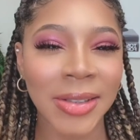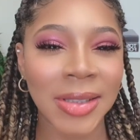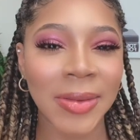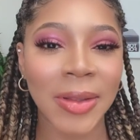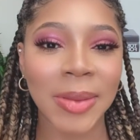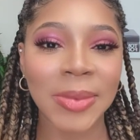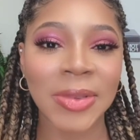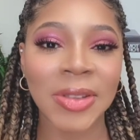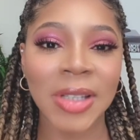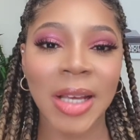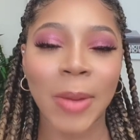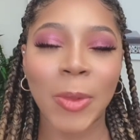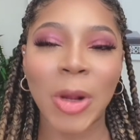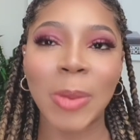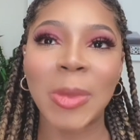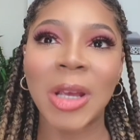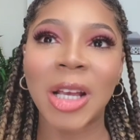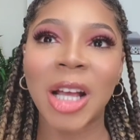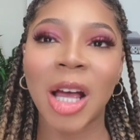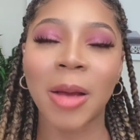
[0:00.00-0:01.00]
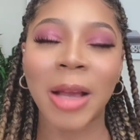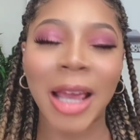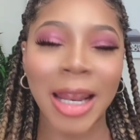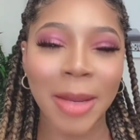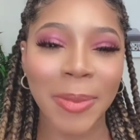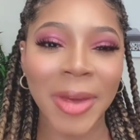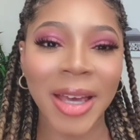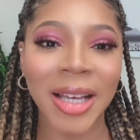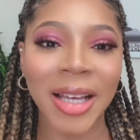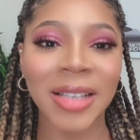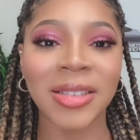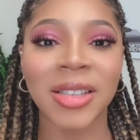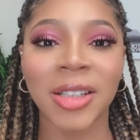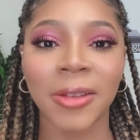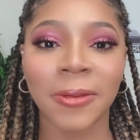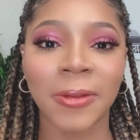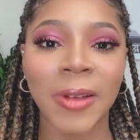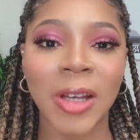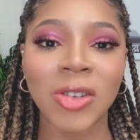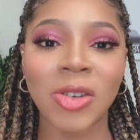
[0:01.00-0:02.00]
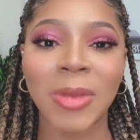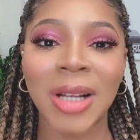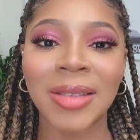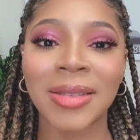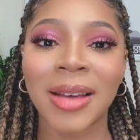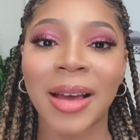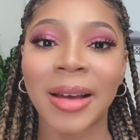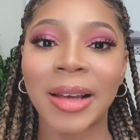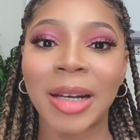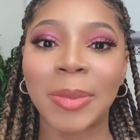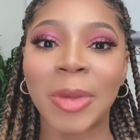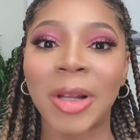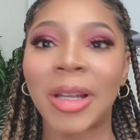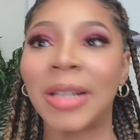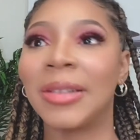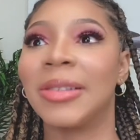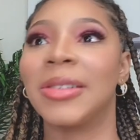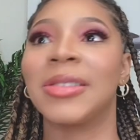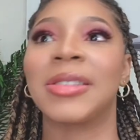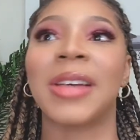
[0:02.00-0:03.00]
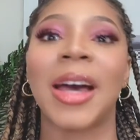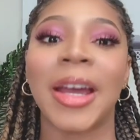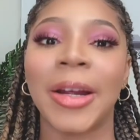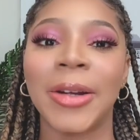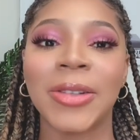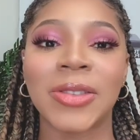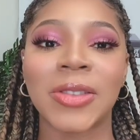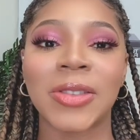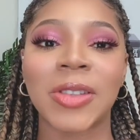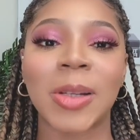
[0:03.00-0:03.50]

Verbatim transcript: You see what I'm saying? When I mean getting back into the flesh, I'm not talking about like desires.